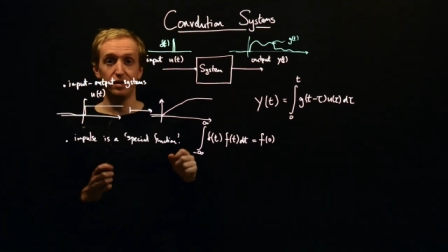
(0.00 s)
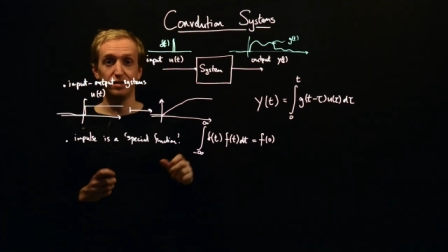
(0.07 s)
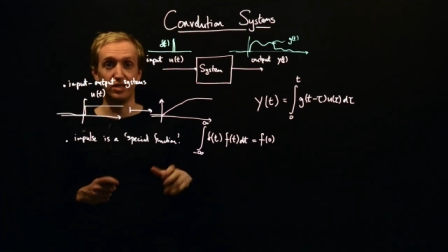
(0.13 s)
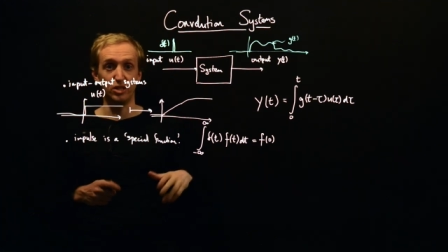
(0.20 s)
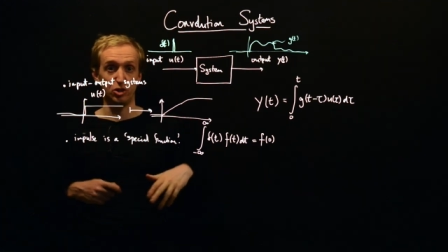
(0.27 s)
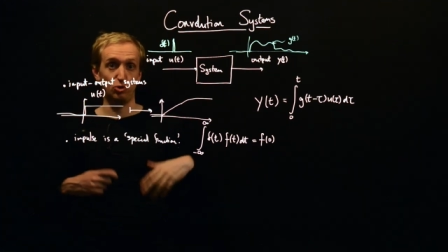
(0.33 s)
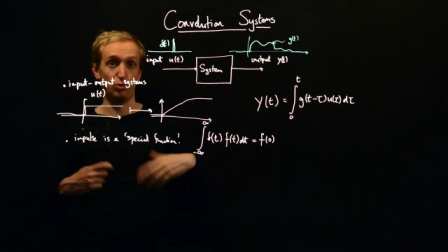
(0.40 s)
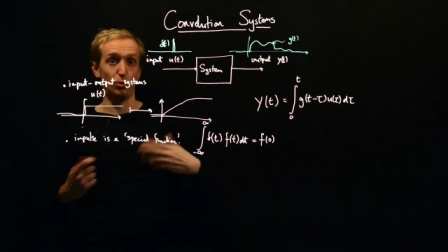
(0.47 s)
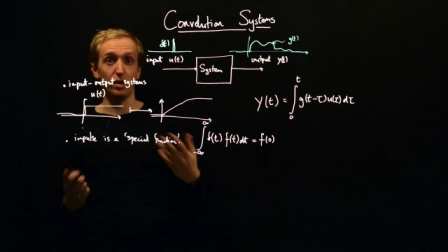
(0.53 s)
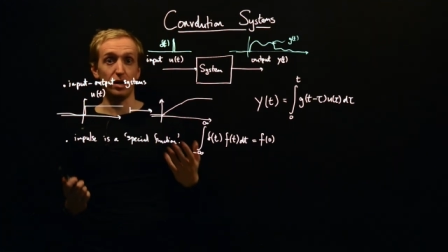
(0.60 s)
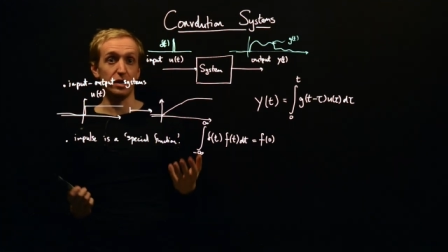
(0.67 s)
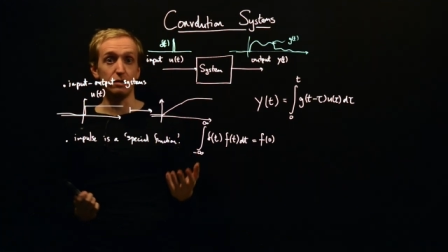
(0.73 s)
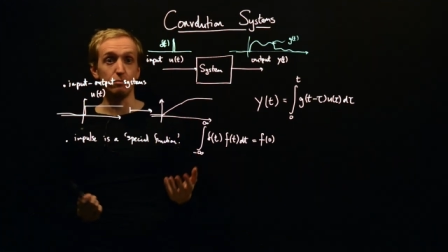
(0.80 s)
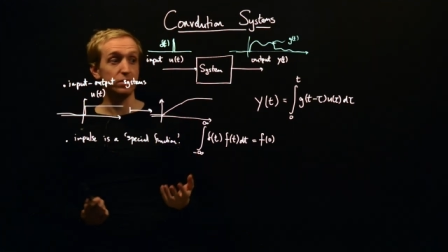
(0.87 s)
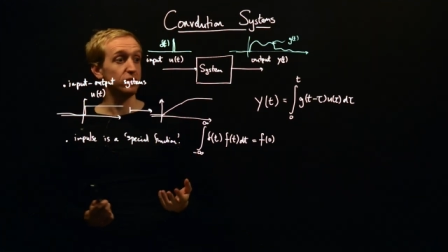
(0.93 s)

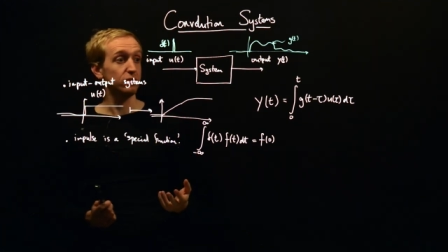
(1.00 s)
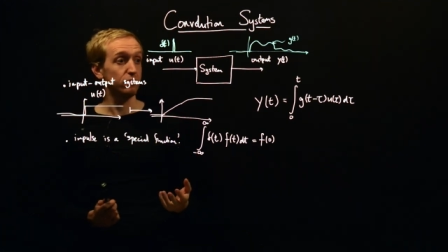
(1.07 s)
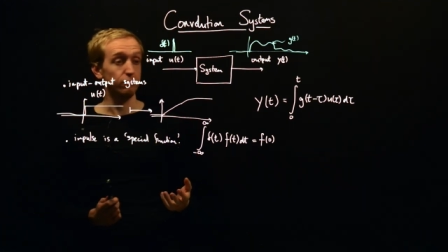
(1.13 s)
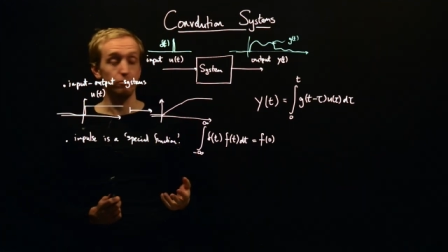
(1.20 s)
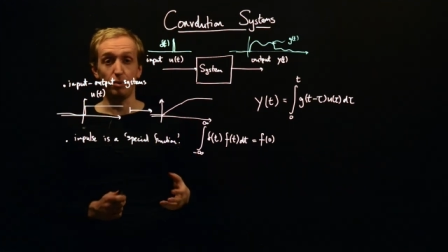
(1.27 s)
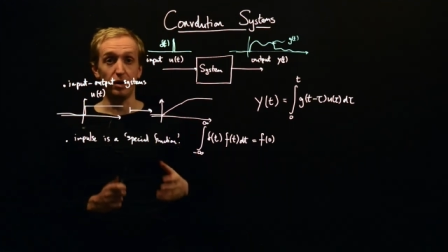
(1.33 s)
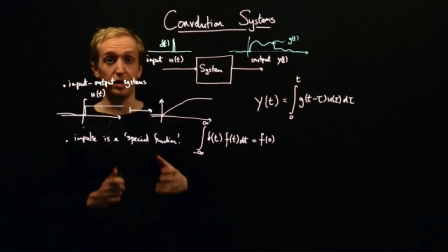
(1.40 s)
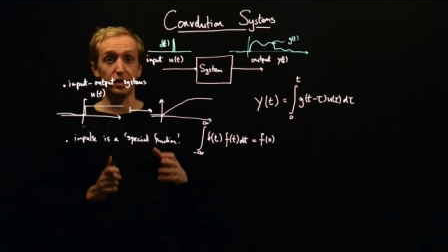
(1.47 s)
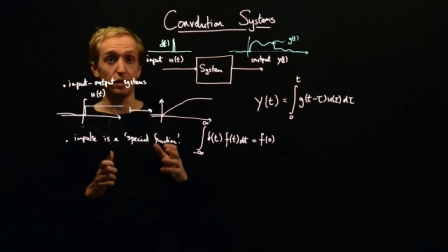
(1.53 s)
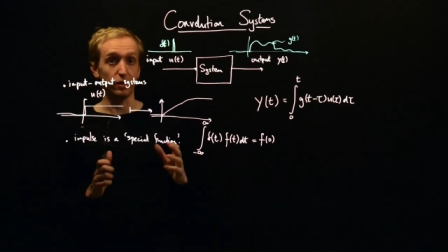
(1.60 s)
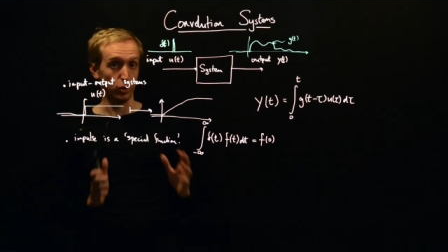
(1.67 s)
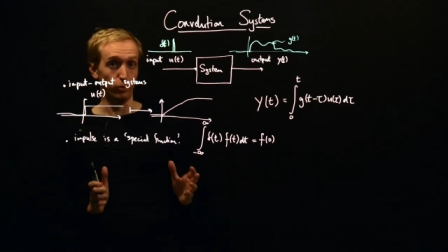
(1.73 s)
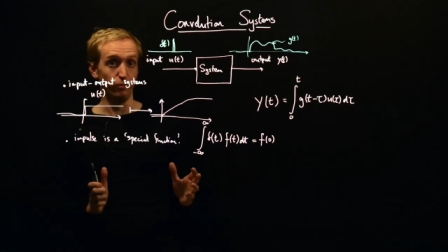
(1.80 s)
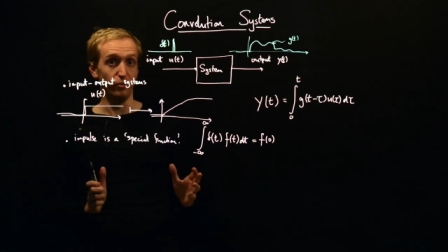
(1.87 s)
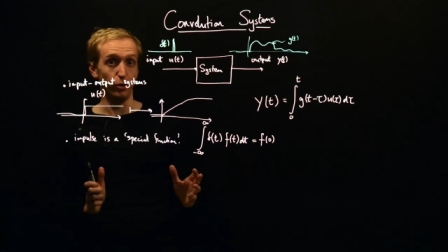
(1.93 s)
described by a
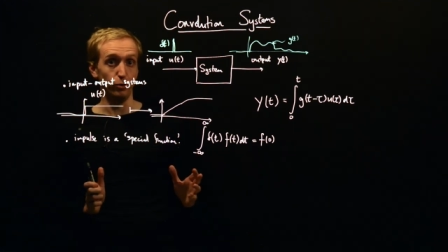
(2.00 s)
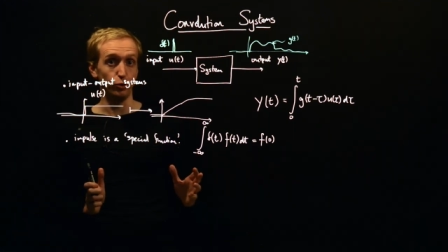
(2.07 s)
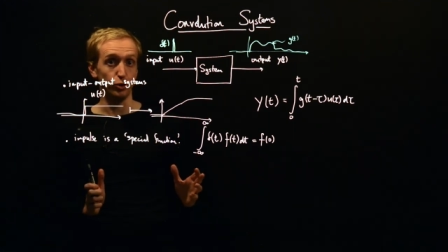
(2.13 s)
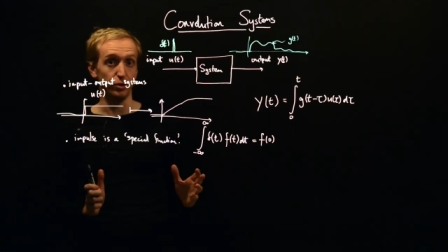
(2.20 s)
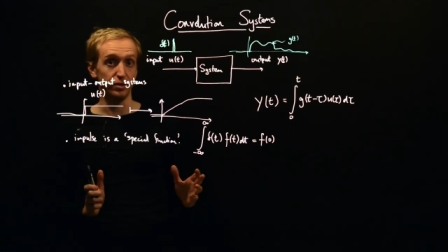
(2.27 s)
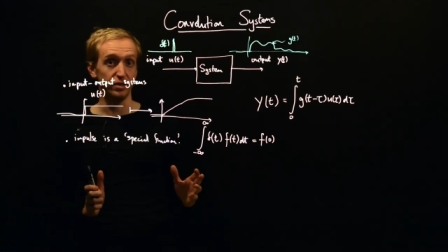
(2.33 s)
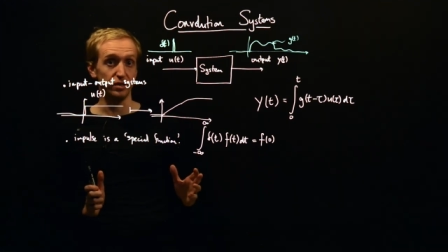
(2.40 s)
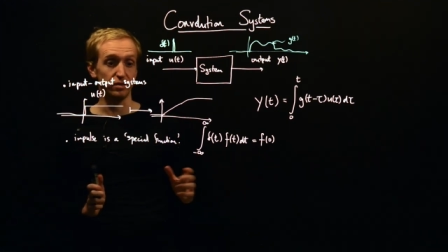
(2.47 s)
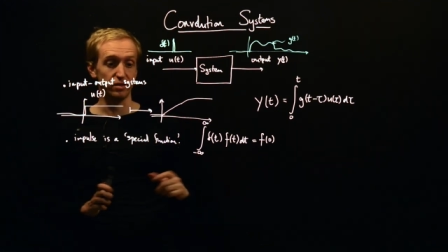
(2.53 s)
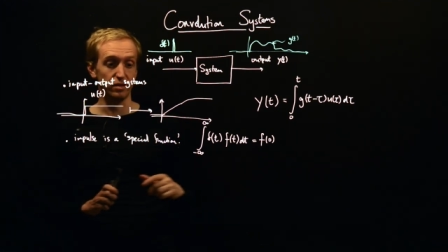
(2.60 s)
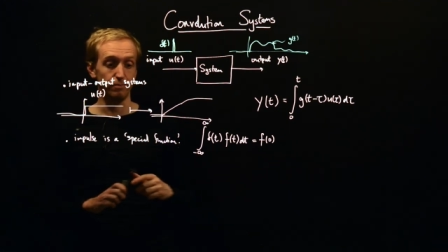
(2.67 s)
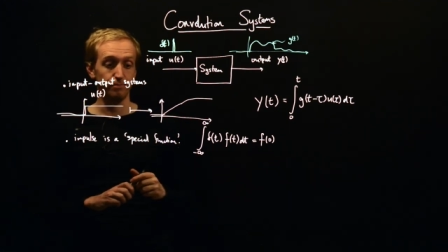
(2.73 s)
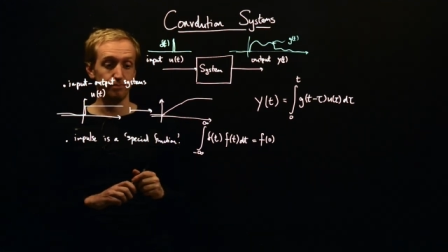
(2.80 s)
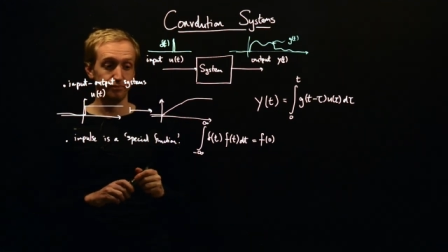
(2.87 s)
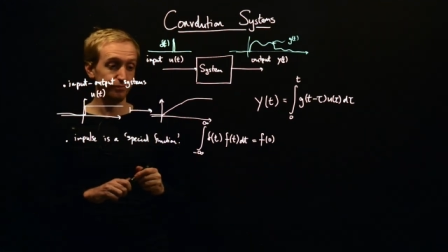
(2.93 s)
convolution
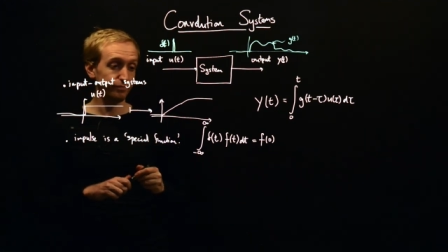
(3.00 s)
system?